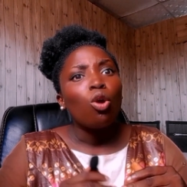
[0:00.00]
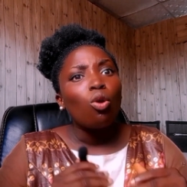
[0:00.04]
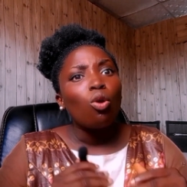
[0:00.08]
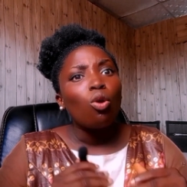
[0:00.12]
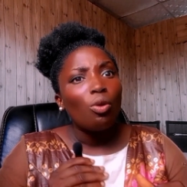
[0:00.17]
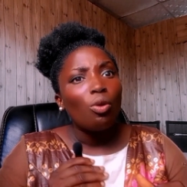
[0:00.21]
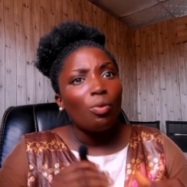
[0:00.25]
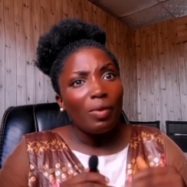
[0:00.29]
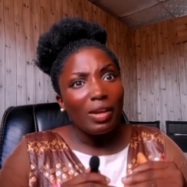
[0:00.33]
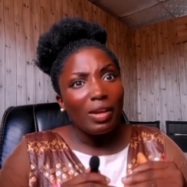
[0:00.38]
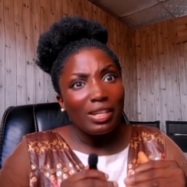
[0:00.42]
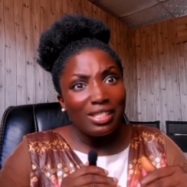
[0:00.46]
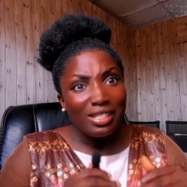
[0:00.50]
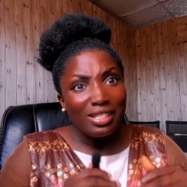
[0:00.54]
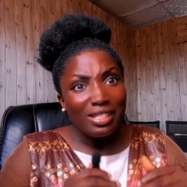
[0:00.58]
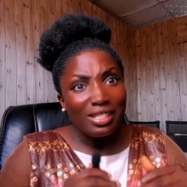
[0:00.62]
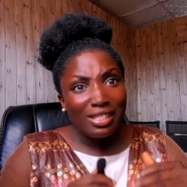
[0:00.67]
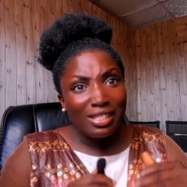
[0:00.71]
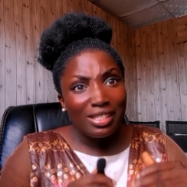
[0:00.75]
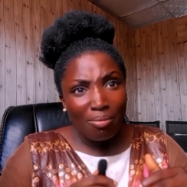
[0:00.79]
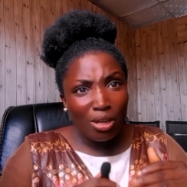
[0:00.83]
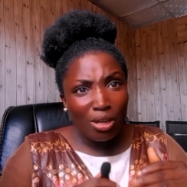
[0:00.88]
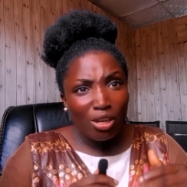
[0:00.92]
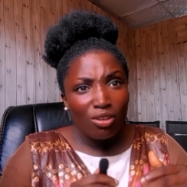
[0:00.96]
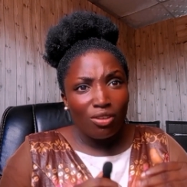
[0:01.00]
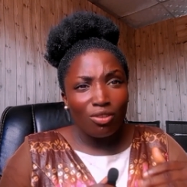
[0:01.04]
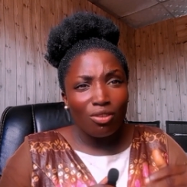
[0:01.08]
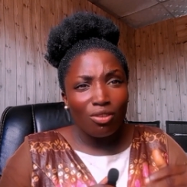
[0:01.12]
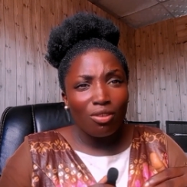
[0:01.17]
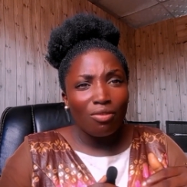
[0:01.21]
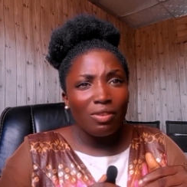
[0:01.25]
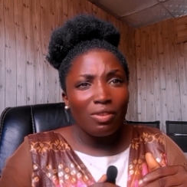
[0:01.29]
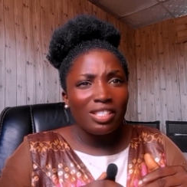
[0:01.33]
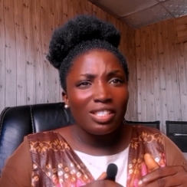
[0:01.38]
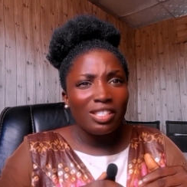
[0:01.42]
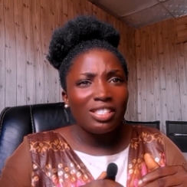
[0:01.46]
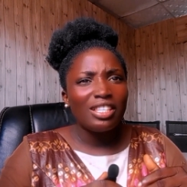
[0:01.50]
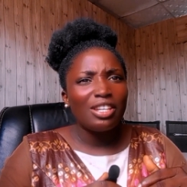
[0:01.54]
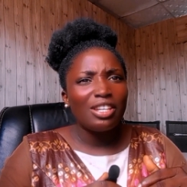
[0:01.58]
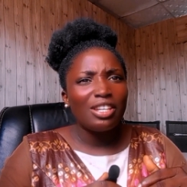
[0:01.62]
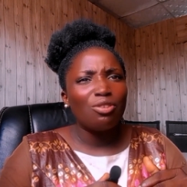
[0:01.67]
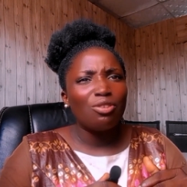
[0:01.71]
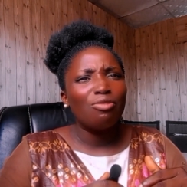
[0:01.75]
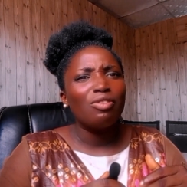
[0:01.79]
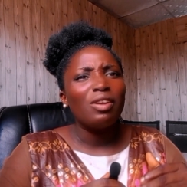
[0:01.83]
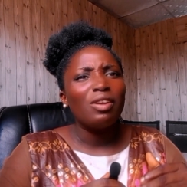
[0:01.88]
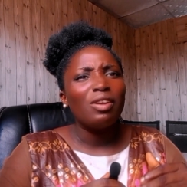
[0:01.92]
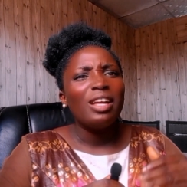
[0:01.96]
correct them in love instead
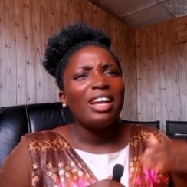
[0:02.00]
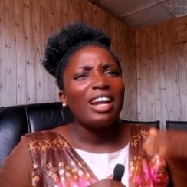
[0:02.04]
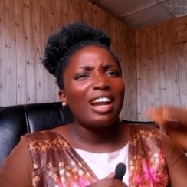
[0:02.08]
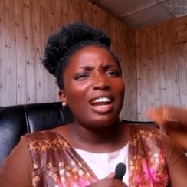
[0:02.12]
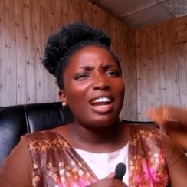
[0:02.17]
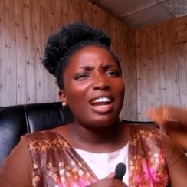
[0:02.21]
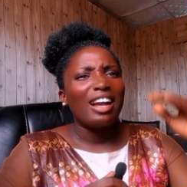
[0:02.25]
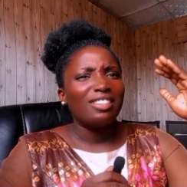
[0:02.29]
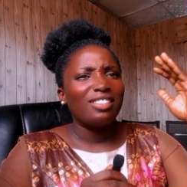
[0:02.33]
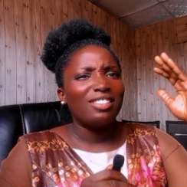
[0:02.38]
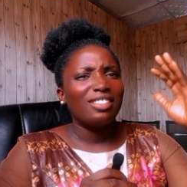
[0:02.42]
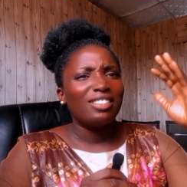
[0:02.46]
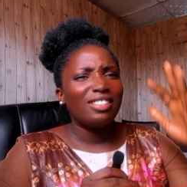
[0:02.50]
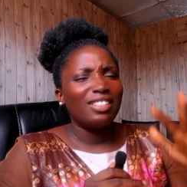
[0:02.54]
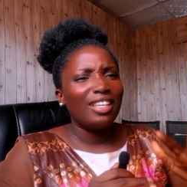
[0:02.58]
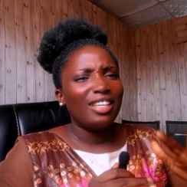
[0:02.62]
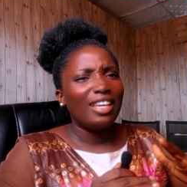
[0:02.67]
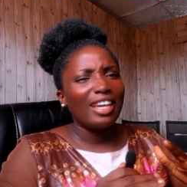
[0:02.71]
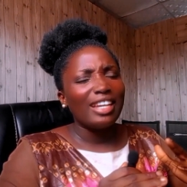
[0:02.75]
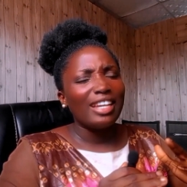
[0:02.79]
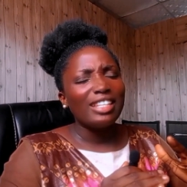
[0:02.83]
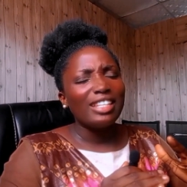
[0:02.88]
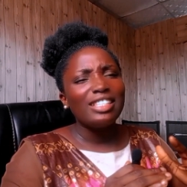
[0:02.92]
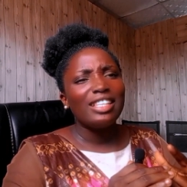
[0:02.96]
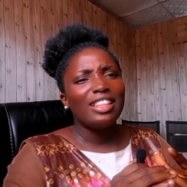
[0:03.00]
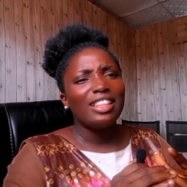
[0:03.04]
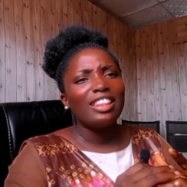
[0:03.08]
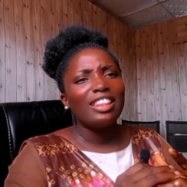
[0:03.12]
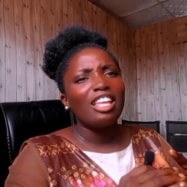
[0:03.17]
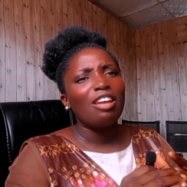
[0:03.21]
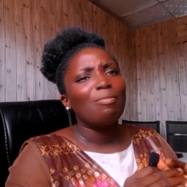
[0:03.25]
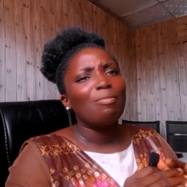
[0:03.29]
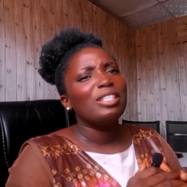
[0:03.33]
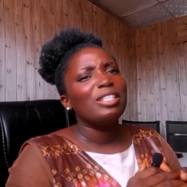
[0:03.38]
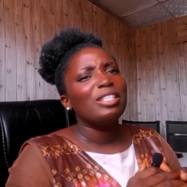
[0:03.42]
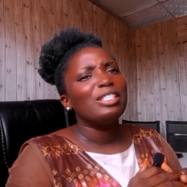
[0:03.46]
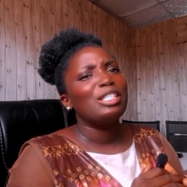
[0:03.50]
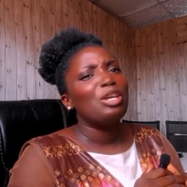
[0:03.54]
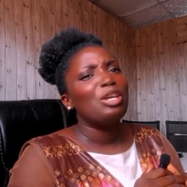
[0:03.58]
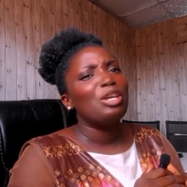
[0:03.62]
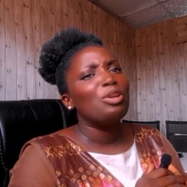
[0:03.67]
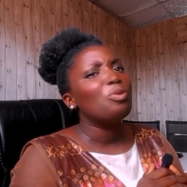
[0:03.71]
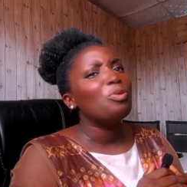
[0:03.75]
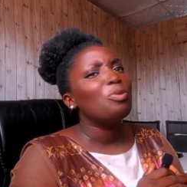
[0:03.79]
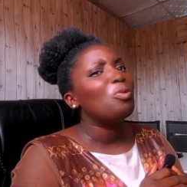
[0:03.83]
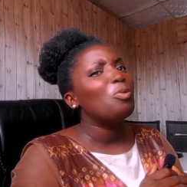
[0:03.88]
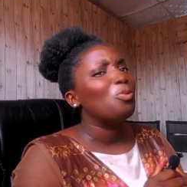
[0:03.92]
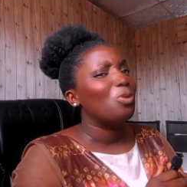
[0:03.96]
of castigating them and
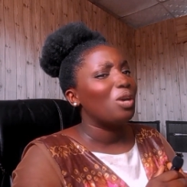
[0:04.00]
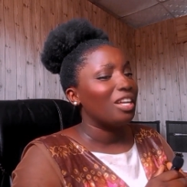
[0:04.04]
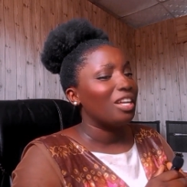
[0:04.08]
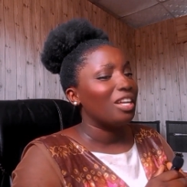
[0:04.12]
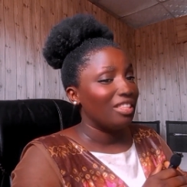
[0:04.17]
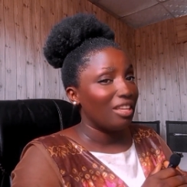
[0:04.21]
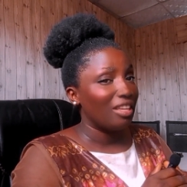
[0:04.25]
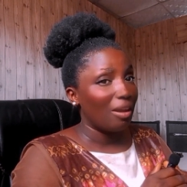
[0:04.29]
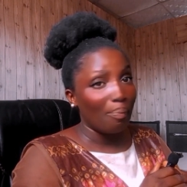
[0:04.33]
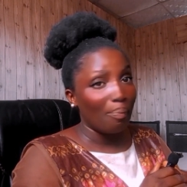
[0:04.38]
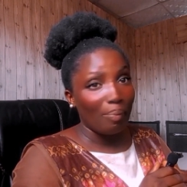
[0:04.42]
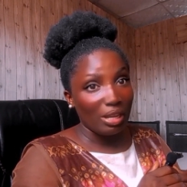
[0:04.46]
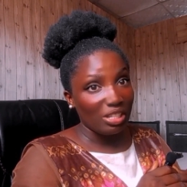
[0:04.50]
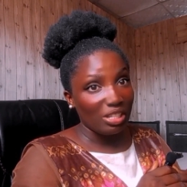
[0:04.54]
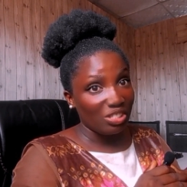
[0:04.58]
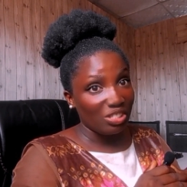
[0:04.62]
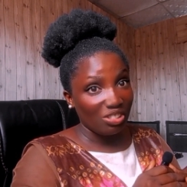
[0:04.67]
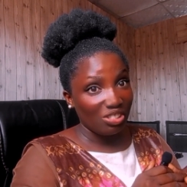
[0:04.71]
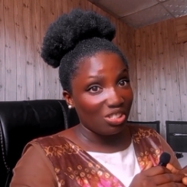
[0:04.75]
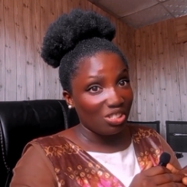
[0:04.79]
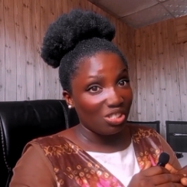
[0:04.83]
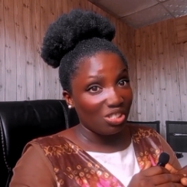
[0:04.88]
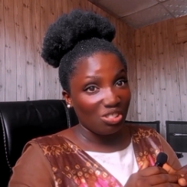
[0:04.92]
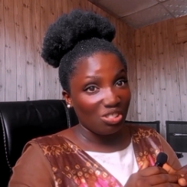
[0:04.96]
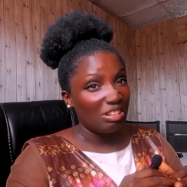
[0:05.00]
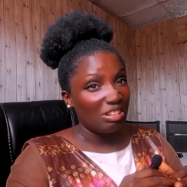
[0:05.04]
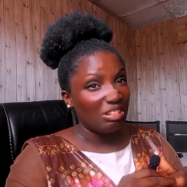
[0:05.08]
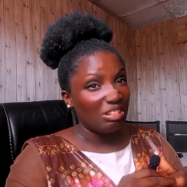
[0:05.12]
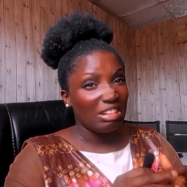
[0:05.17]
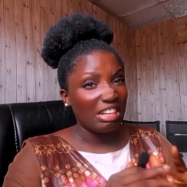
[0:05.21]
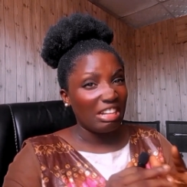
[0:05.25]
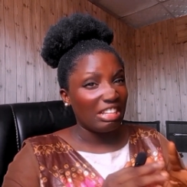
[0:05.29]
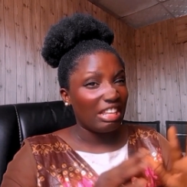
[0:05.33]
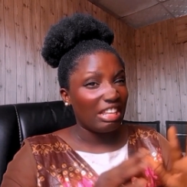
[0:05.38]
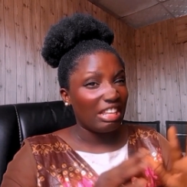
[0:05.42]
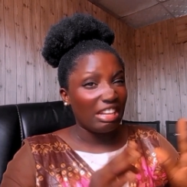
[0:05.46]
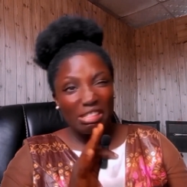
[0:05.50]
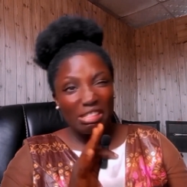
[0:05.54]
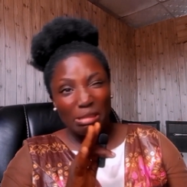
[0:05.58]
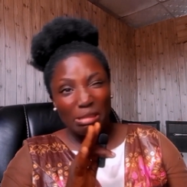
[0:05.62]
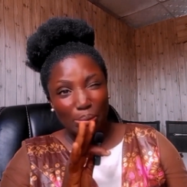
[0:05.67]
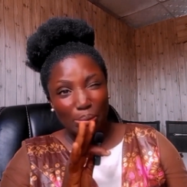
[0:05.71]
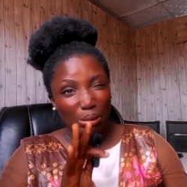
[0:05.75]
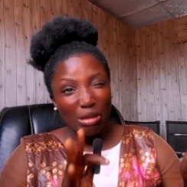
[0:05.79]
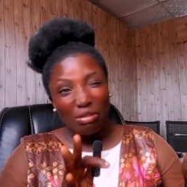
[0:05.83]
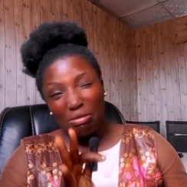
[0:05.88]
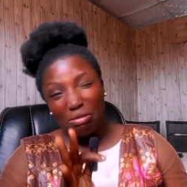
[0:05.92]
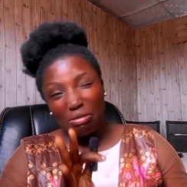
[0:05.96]
saying, oh, and their pastor's children, look at that, he's
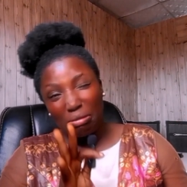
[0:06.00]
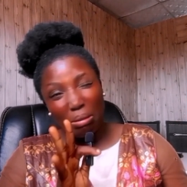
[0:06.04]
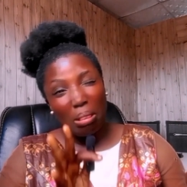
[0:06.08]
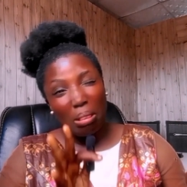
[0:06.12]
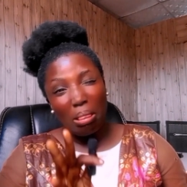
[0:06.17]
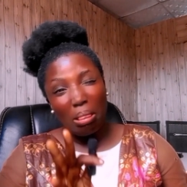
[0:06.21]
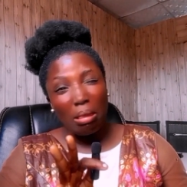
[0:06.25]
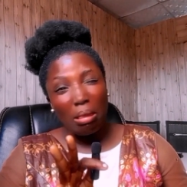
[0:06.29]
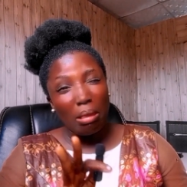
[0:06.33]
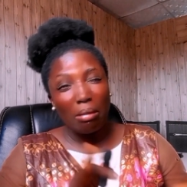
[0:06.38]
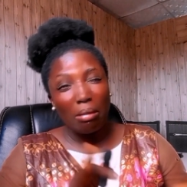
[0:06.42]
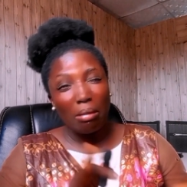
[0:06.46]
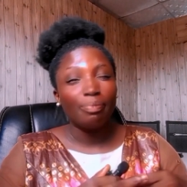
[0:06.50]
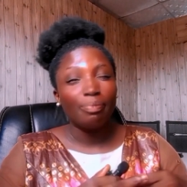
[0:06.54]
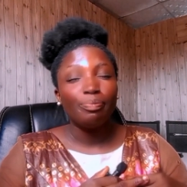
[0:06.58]
behaving. Blah, blah, blah.